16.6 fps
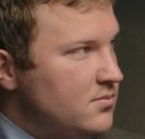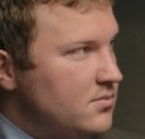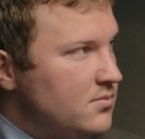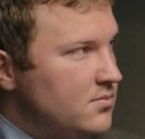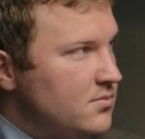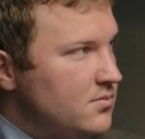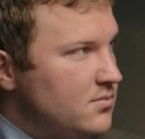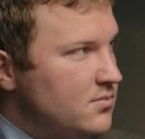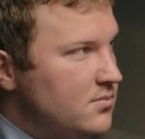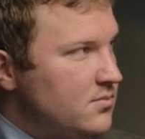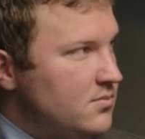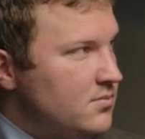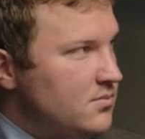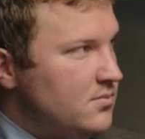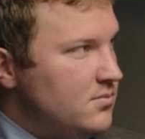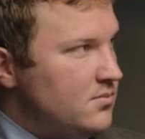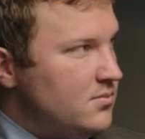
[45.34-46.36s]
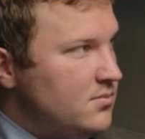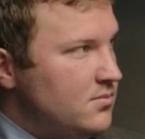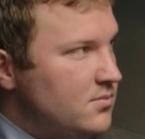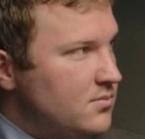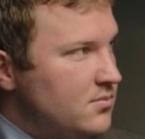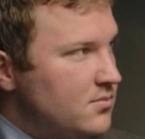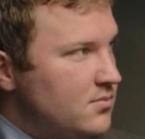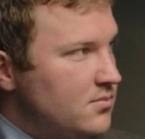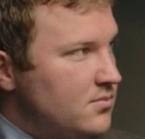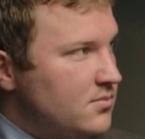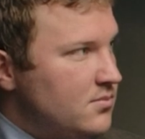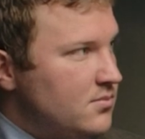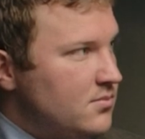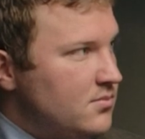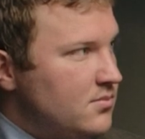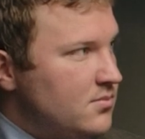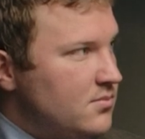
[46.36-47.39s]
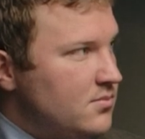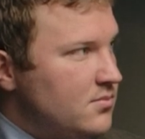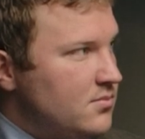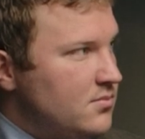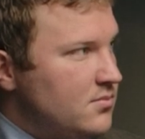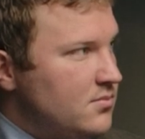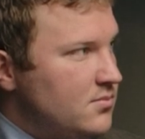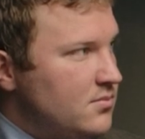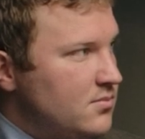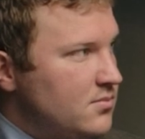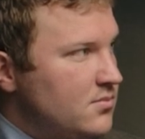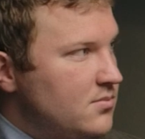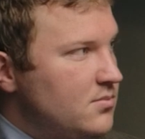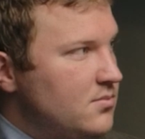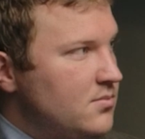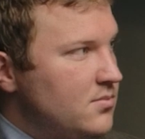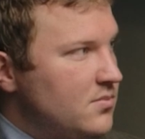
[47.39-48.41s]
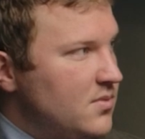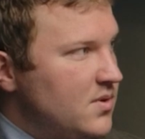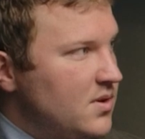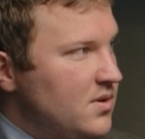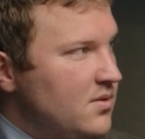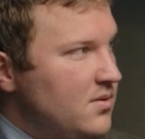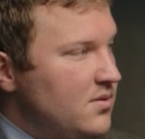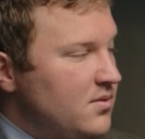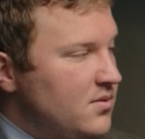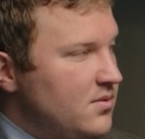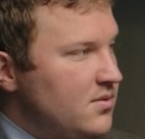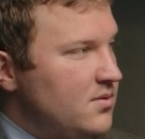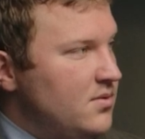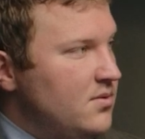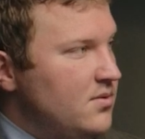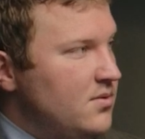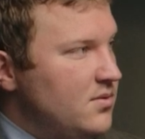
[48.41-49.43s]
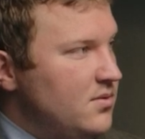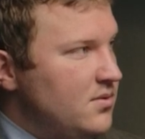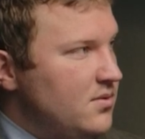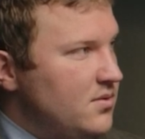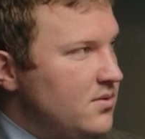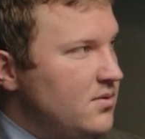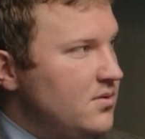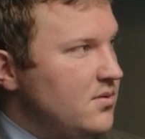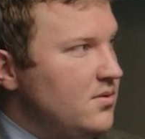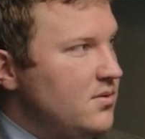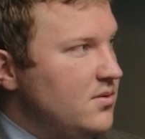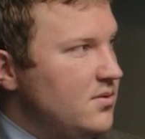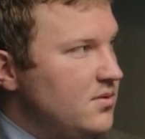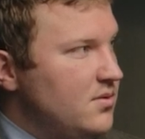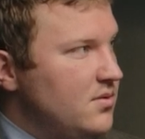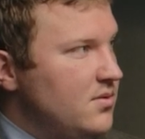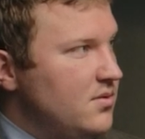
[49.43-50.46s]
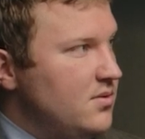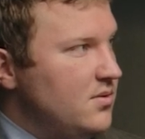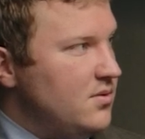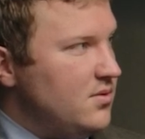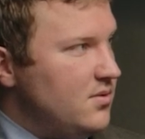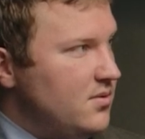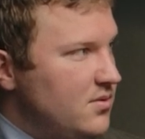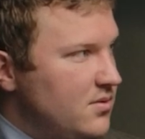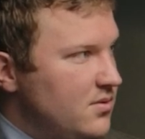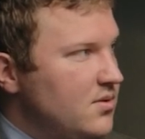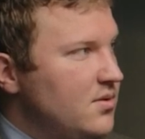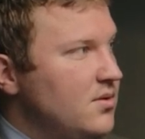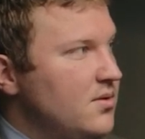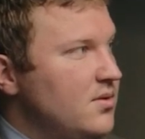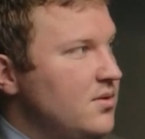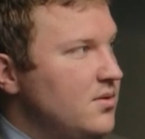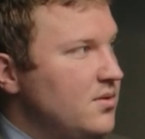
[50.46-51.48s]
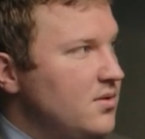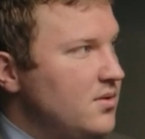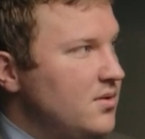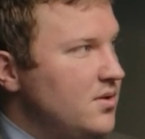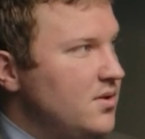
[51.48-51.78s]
The person shown says nothing.